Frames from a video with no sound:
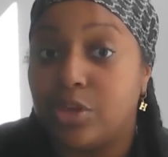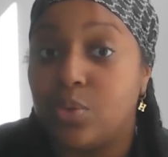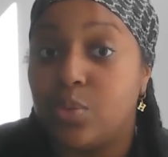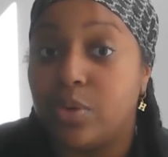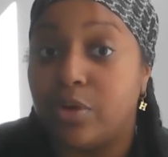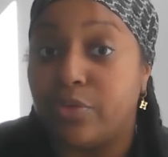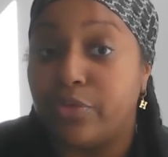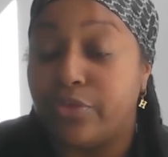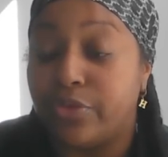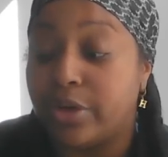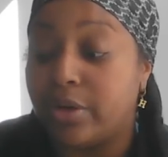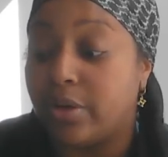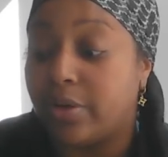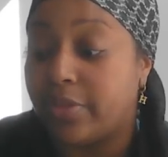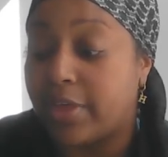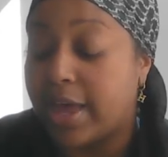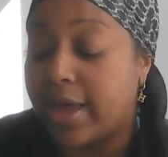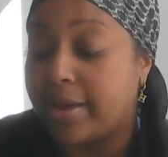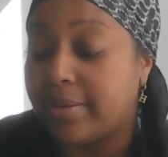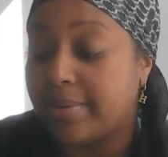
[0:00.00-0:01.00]
You will
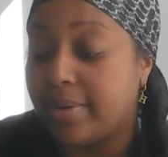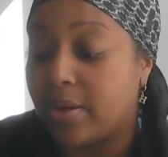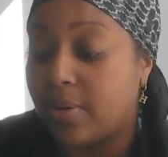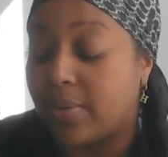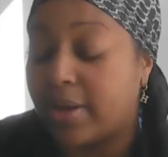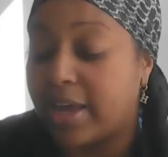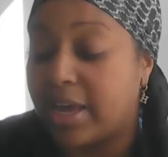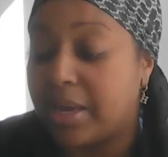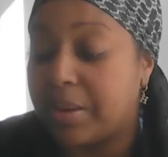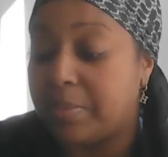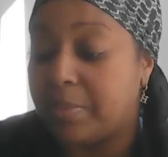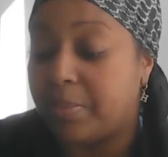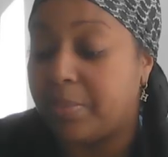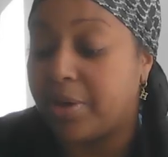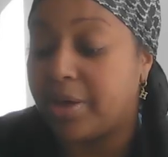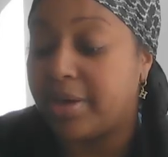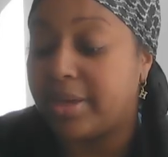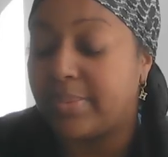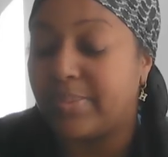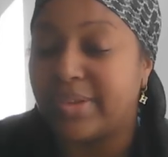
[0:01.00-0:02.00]
feel that. Okay.
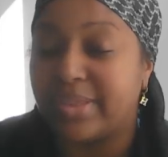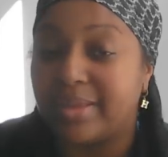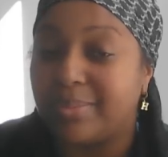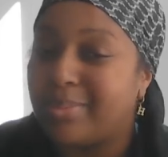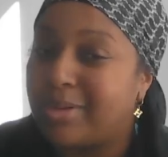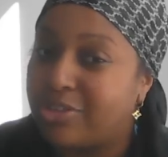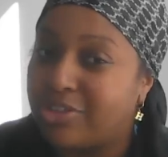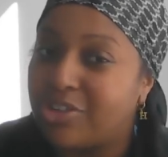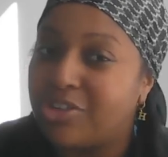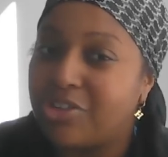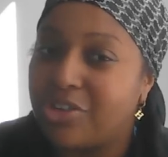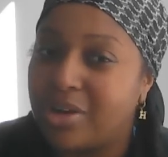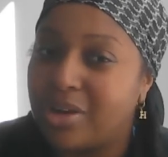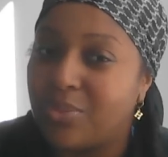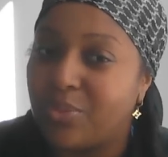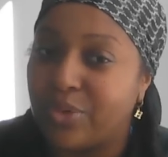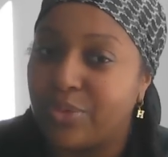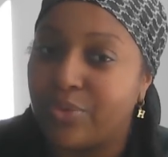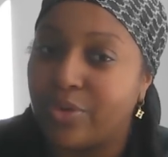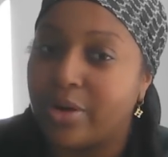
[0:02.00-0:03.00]
But with the magician
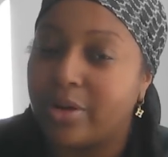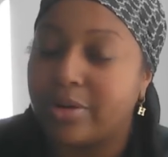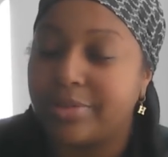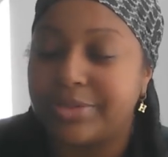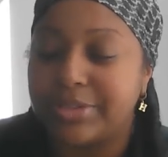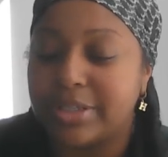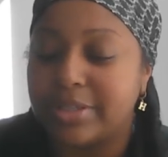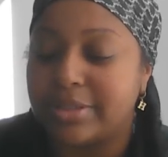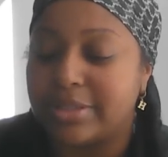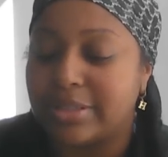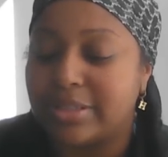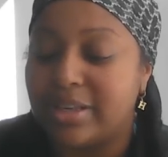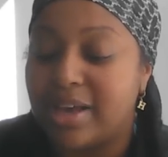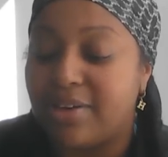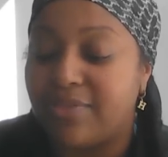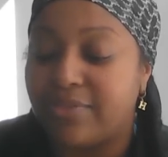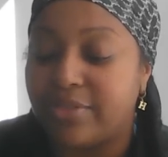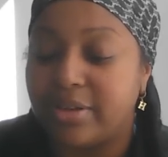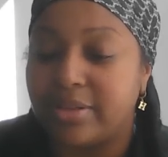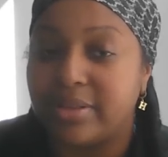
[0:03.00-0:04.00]
in reverse, is
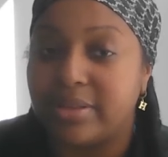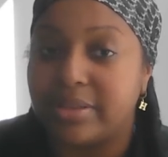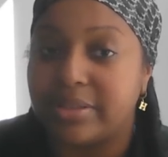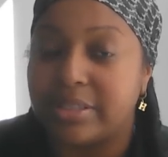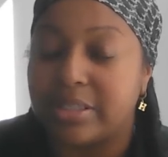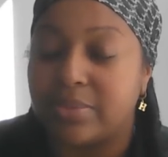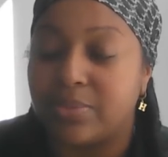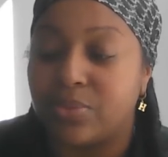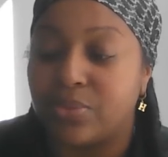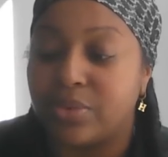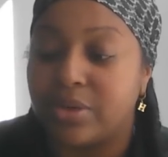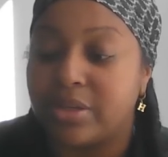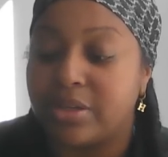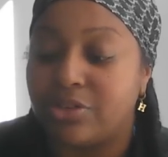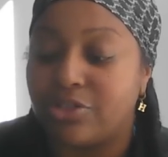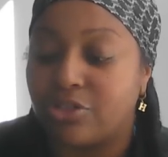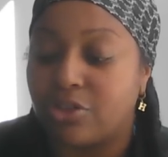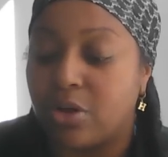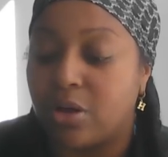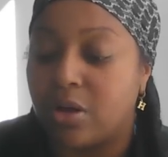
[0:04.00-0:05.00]
definitely some
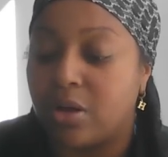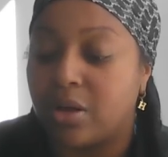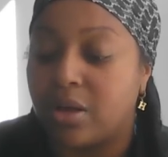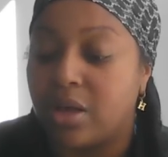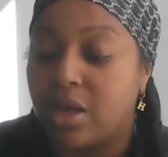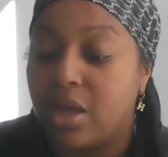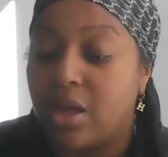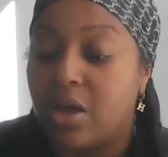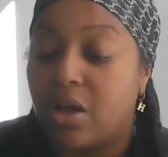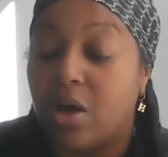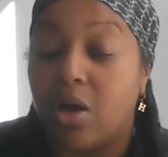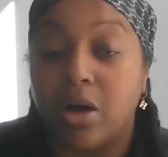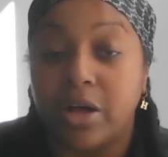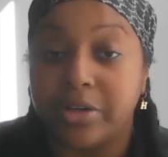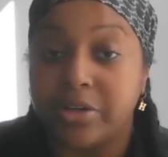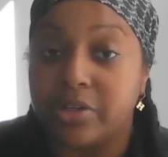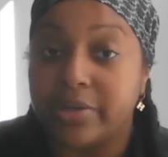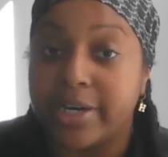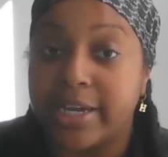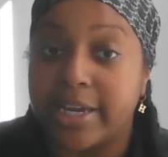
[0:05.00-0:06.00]
really strong
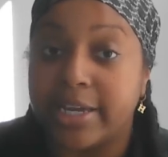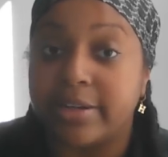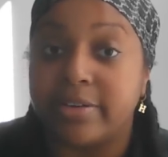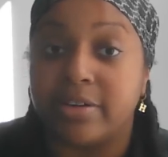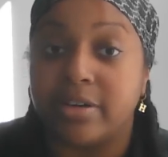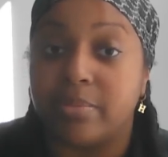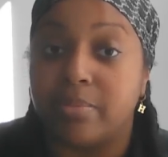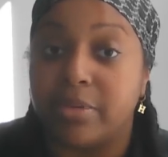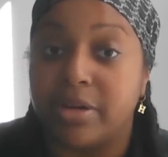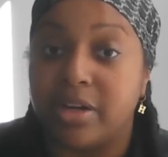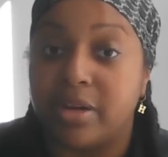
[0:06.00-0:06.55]
underhanded